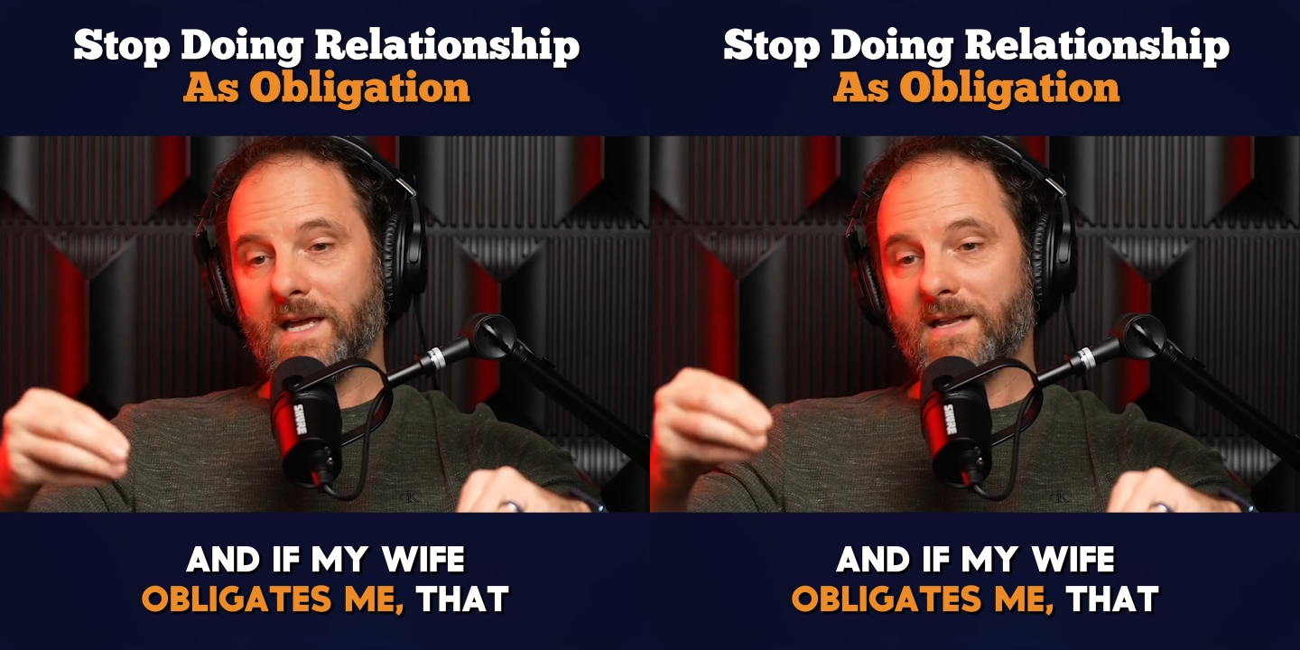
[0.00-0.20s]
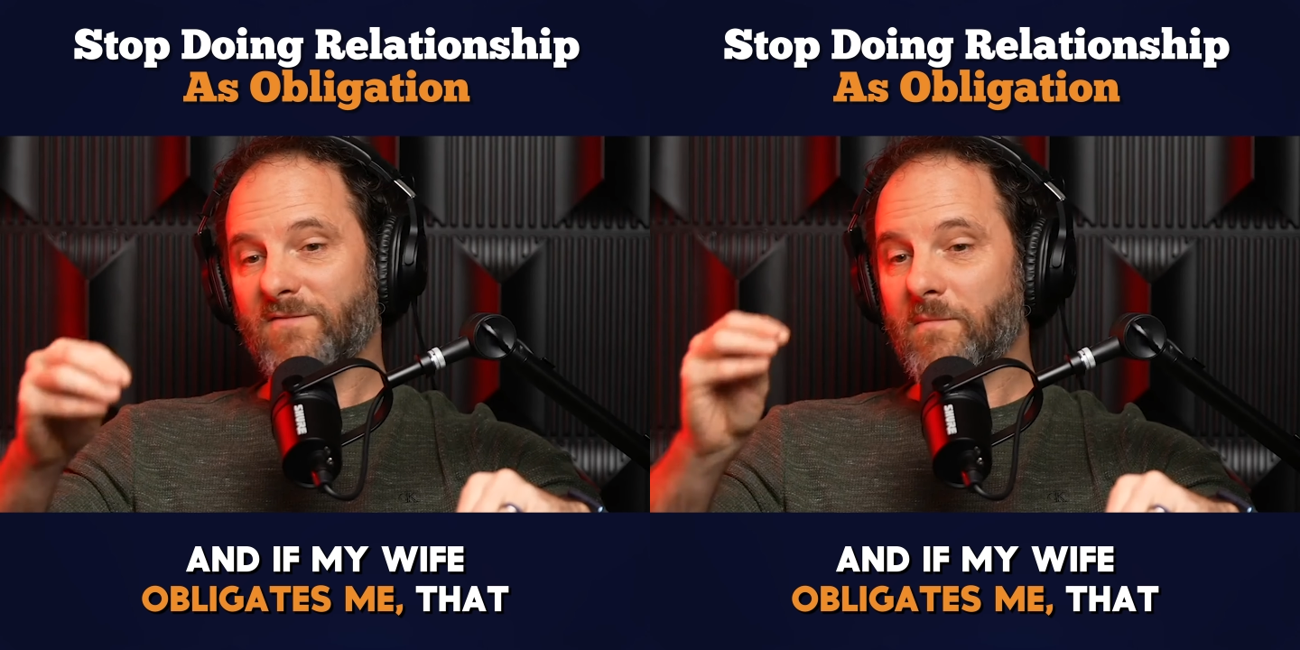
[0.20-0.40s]

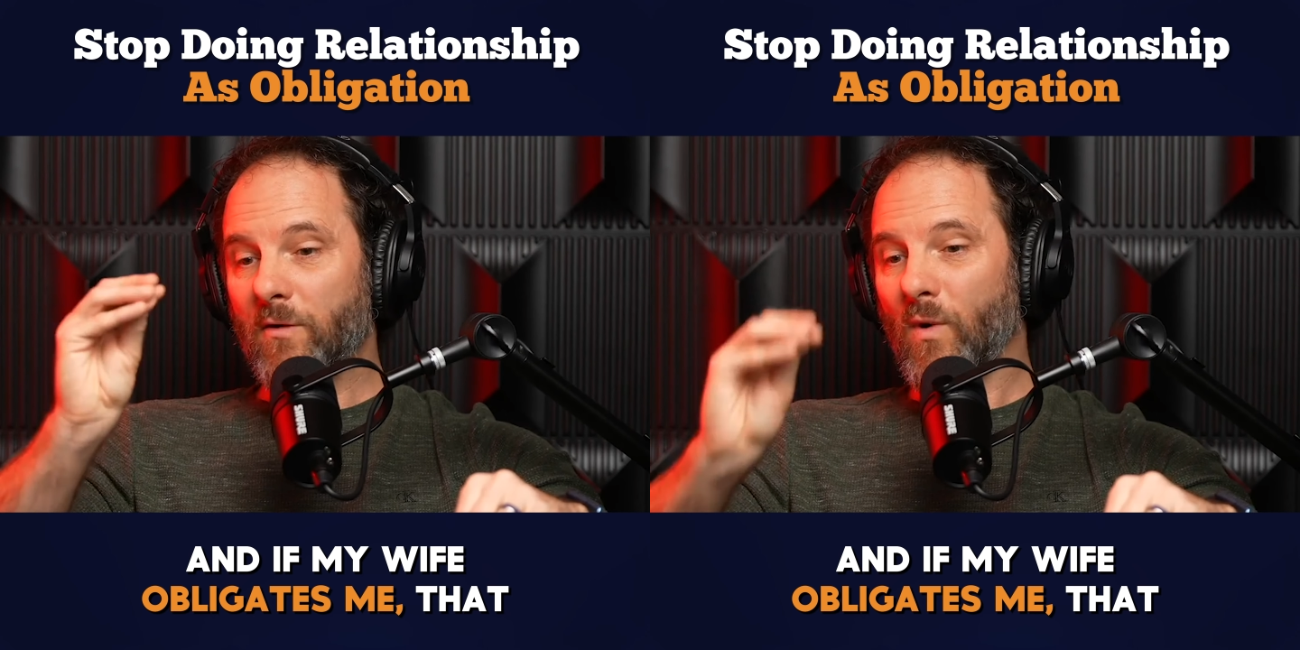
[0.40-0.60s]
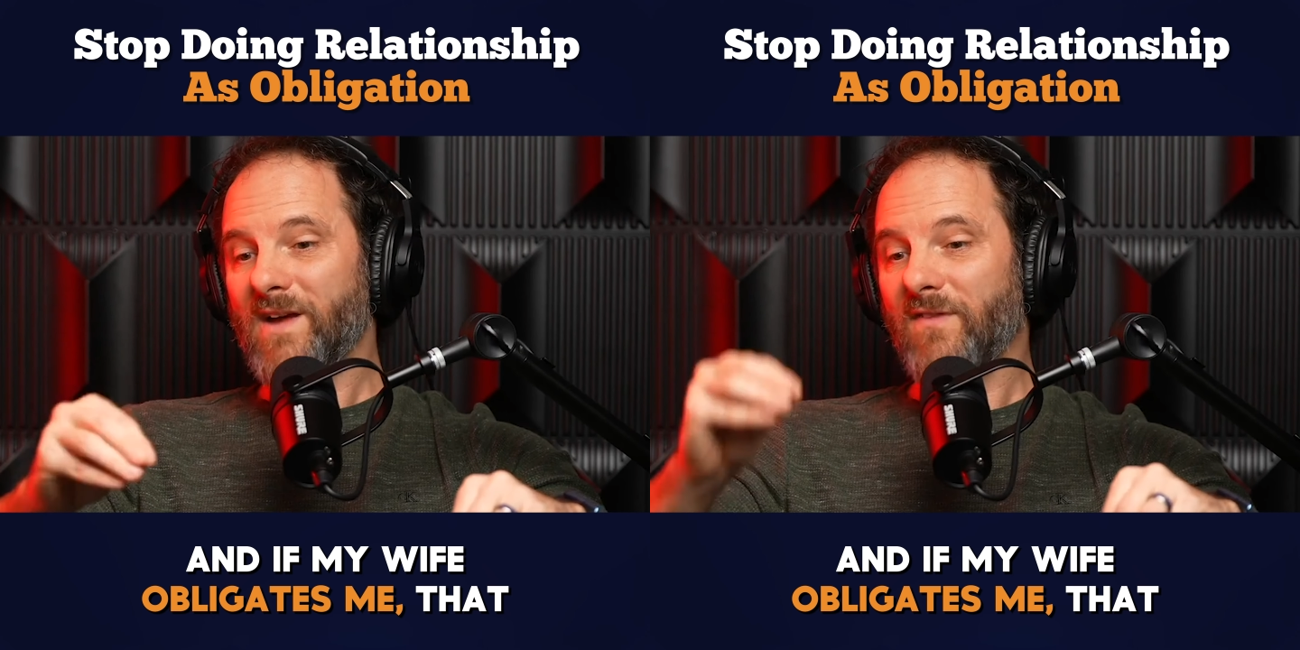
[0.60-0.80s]
And if my
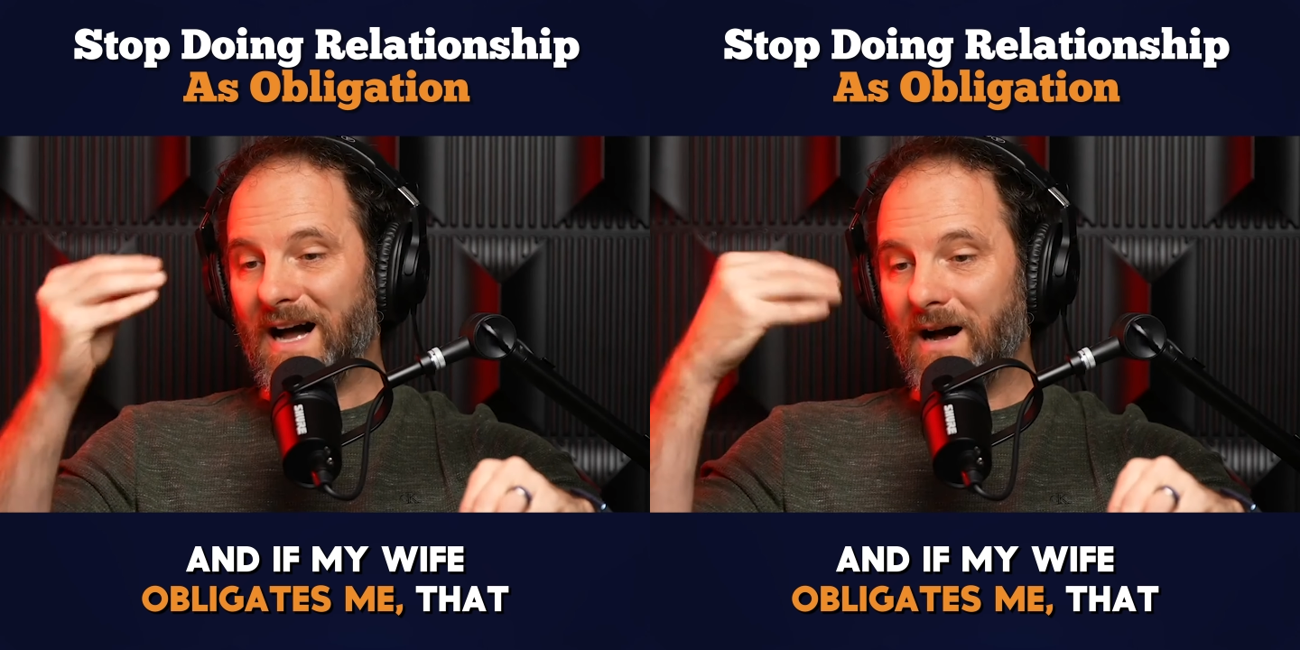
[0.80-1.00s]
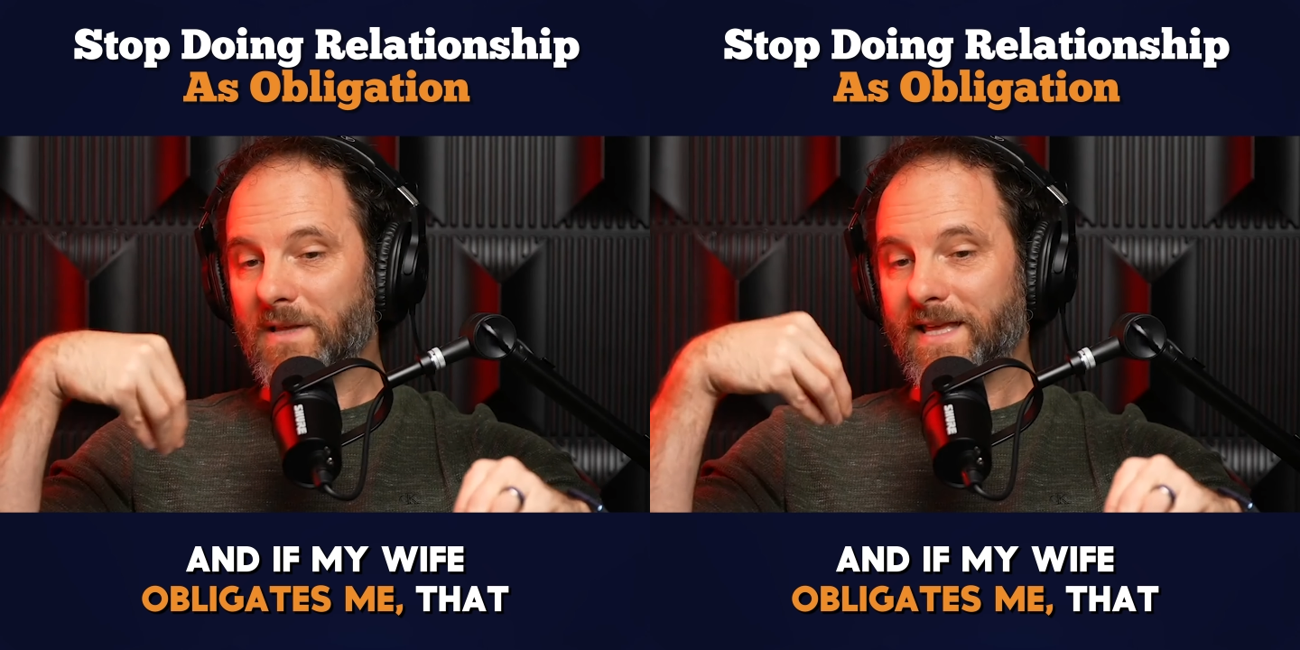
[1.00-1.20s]
wife
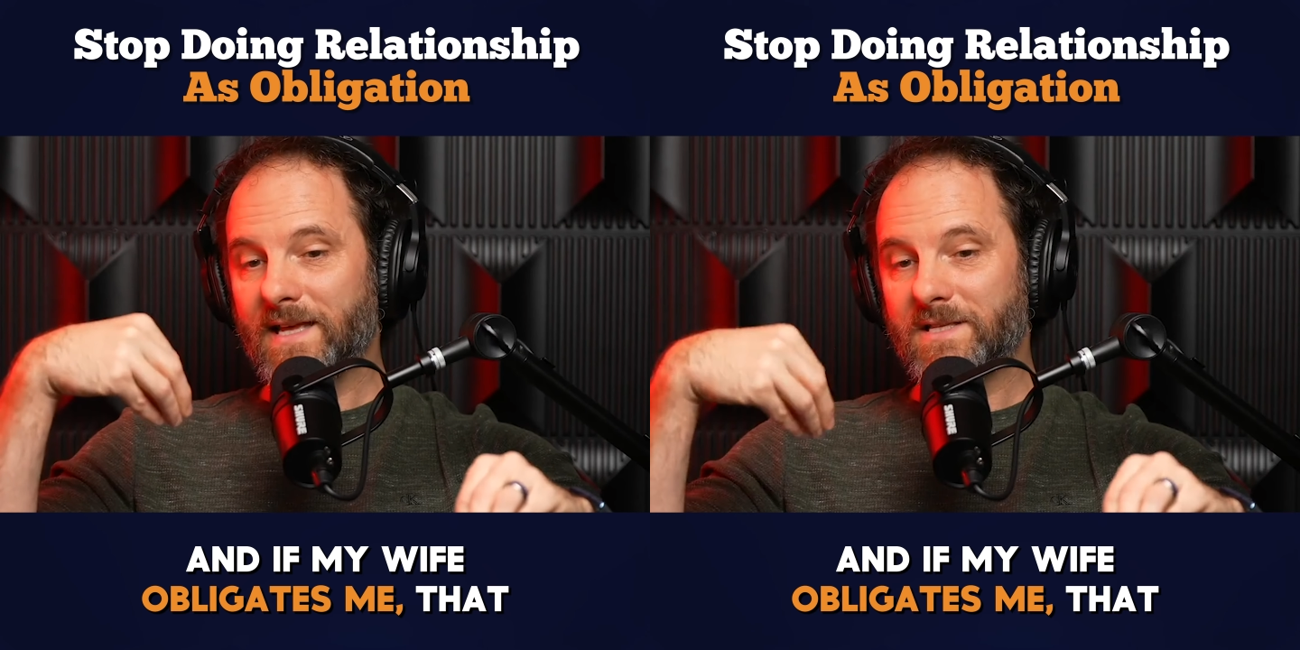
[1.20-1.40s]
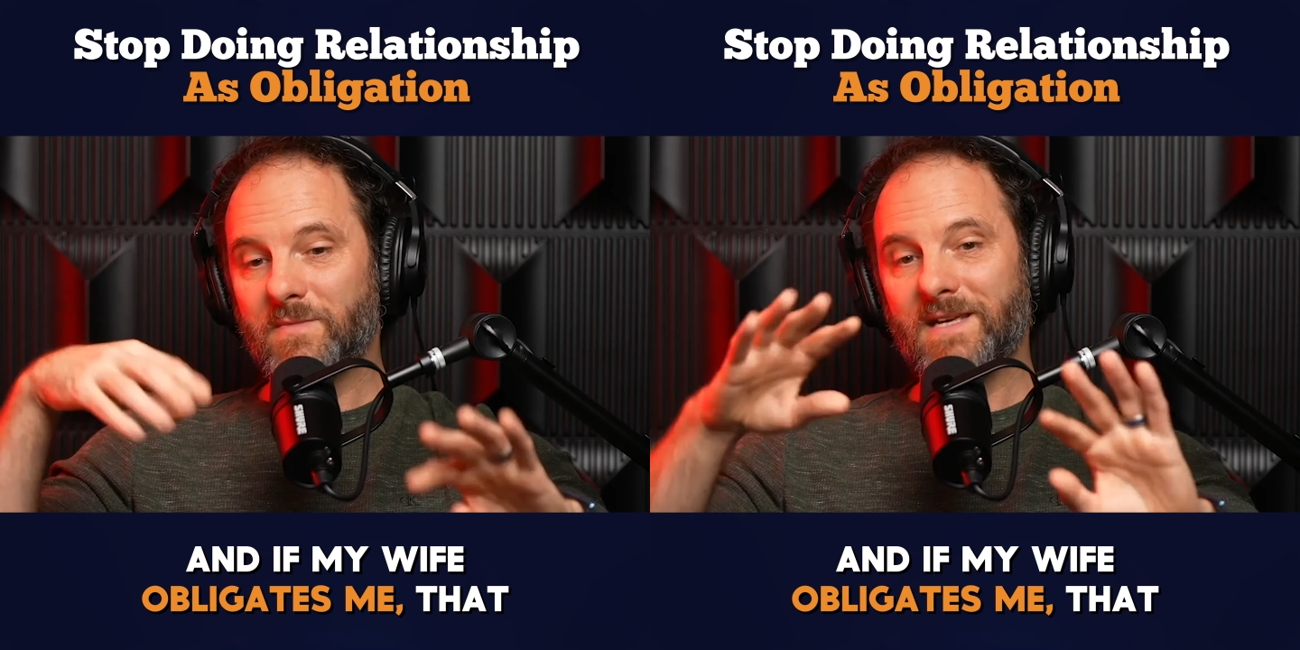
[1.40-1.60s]

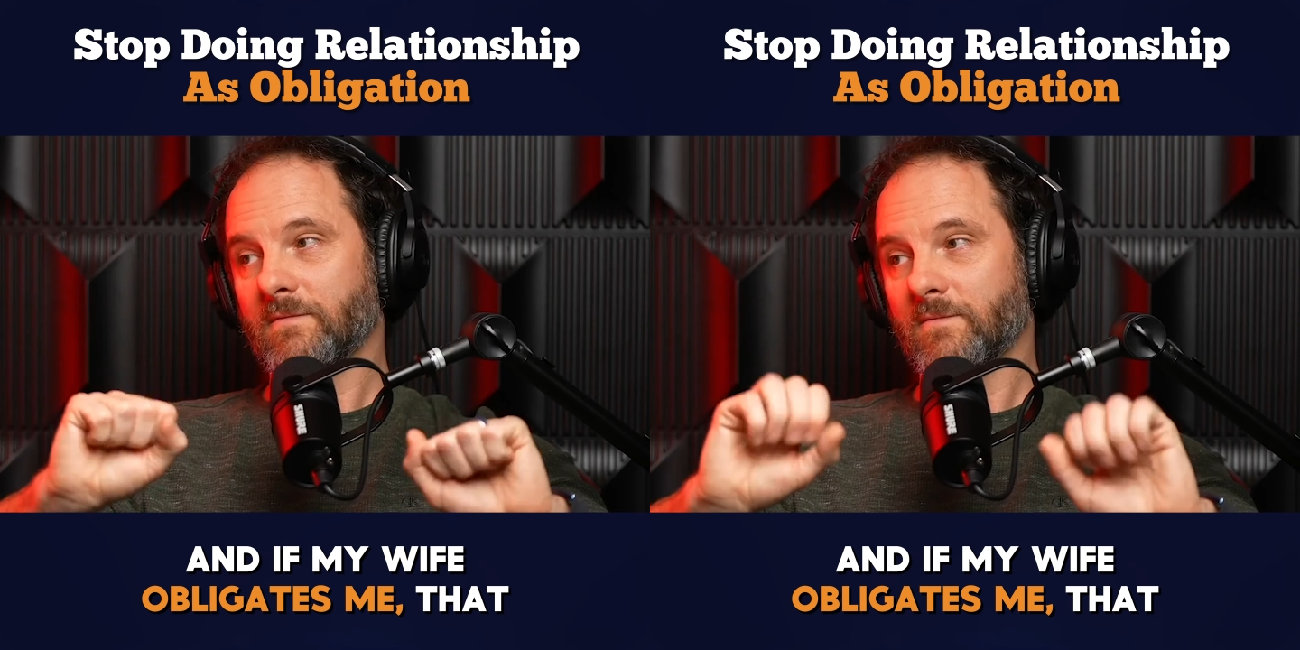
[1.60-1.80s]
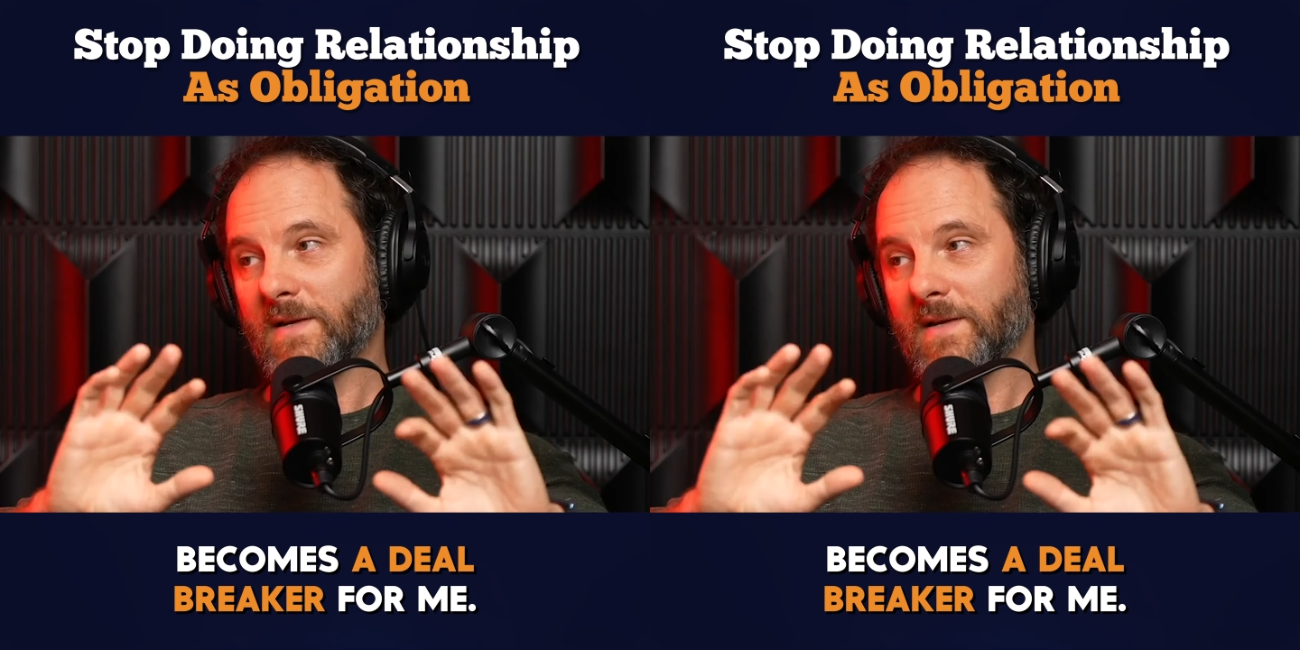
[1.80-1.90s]
obligates me,